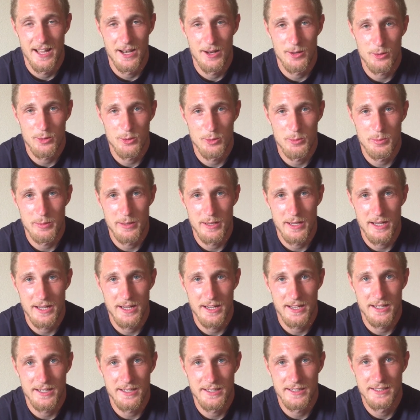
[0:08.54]
Hello Q P
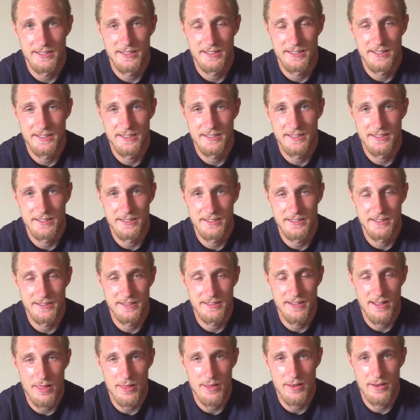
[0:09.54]
R, uh,
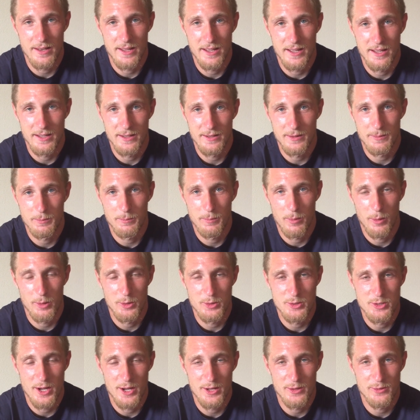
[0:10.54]
another day.
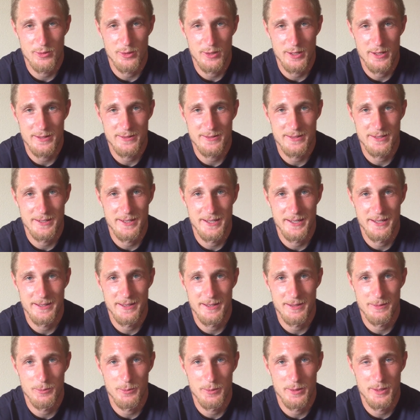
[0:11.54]
Apologize for yesterday
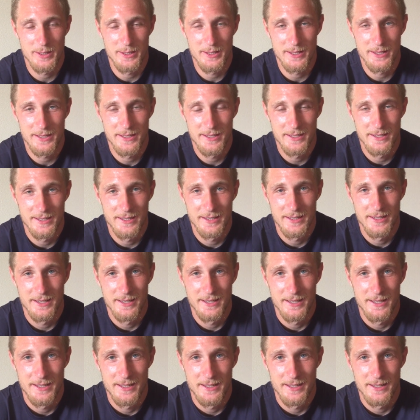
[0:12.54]
that we
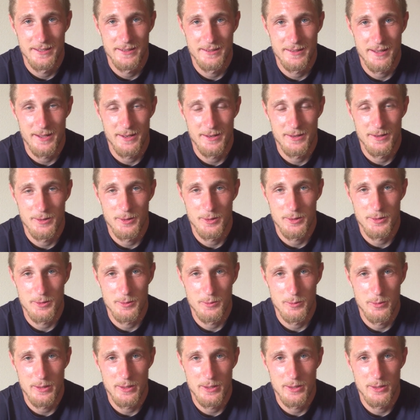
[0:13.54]
done not
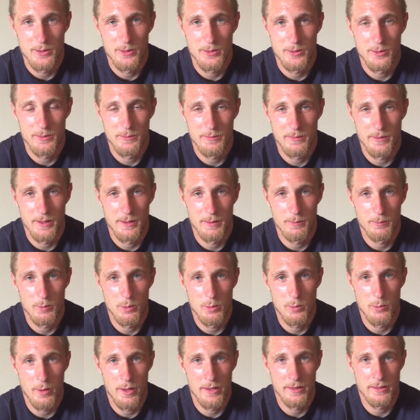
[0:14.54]
the video. Um,
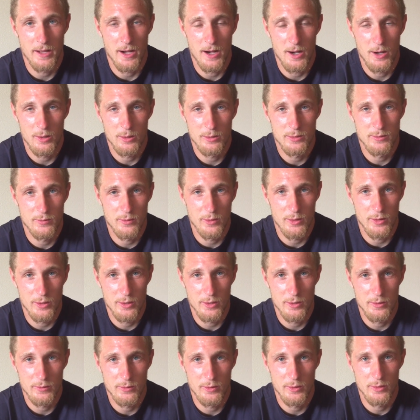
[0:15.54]
we went out
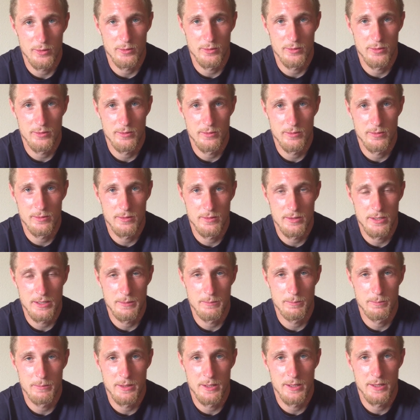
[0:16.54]
for, for
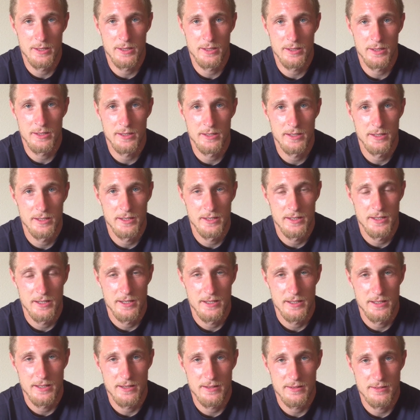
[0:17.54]
team dinner
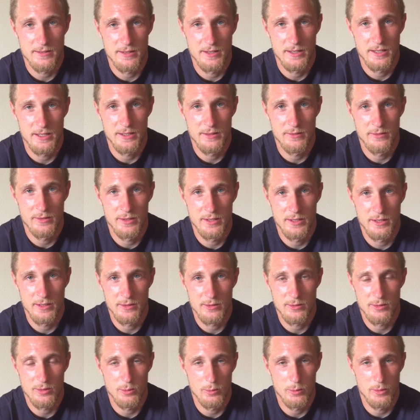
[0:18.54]
yesterday
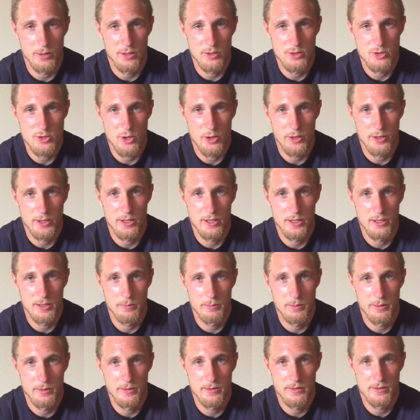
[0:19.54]
evening, so we enjoyed a
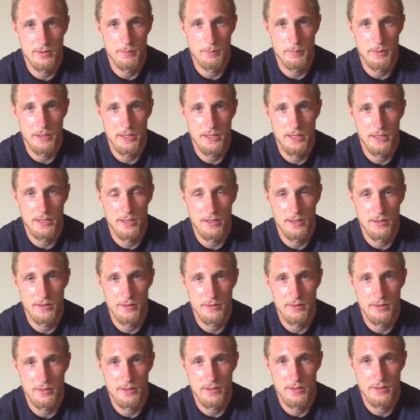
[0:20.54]
little bit the meal
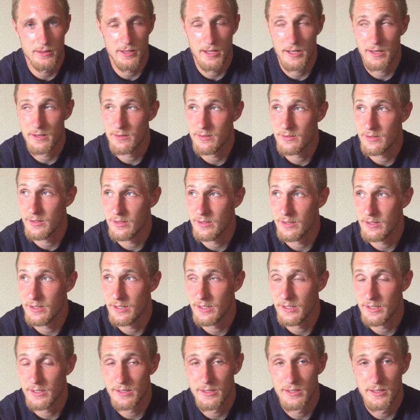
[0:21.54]
and uh, yeah, the city
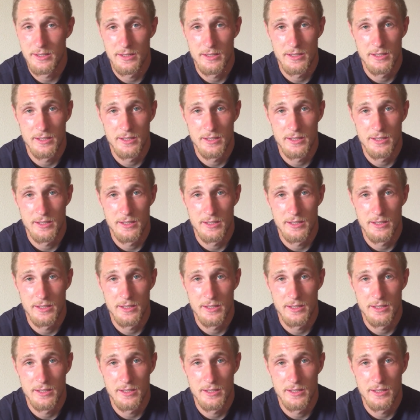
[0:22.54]
here.